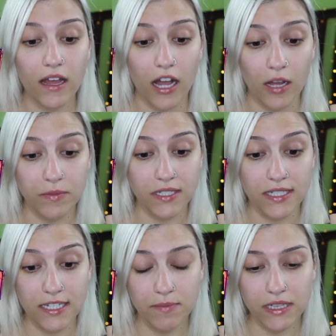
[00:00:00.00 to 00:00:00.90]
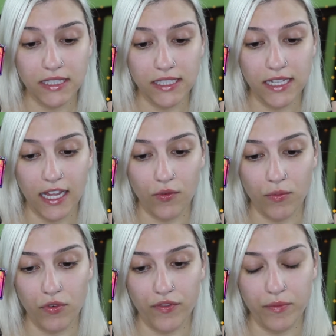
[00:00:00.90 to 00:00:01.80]
up to deep clean and
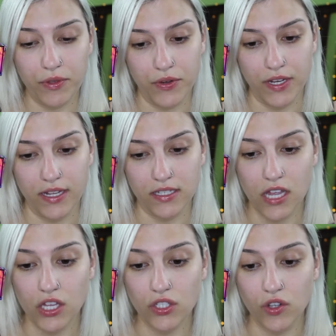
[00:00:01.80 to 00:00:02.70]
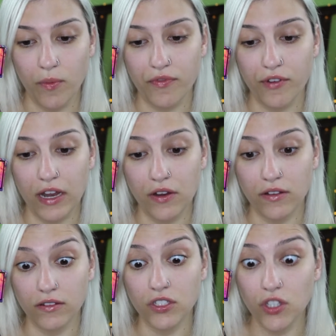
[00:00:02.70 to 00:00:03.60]
remove impurities. Soap,
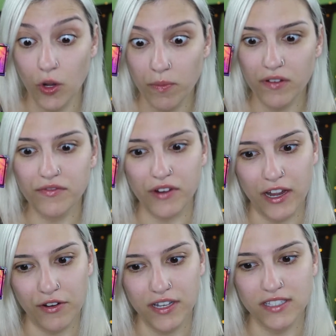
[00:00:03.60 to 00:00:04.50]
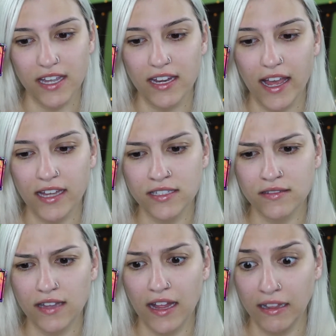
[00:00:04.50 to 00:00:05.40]
fragrance, and
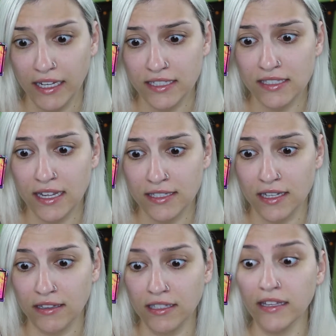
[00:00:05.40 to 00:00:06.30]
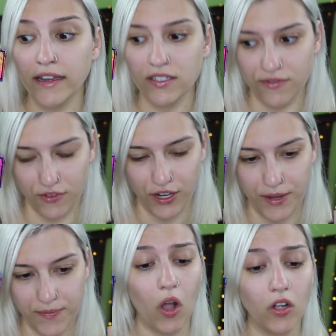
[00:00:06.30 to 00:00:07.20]
SLS free.
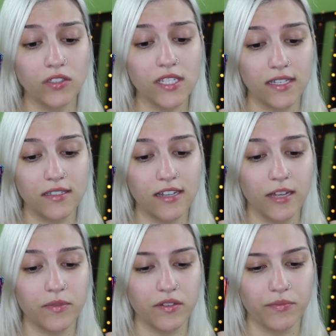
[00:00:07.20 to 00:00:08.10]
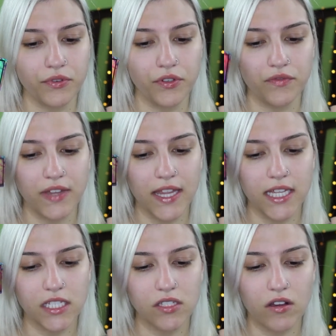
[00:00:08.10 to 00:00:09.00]
All skin types approved, and
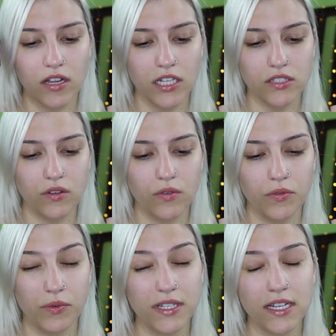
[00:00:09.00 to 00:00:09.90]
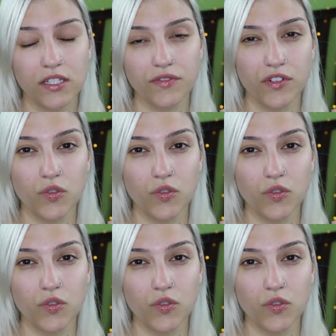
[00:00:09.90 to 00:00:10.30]
this on its own retails for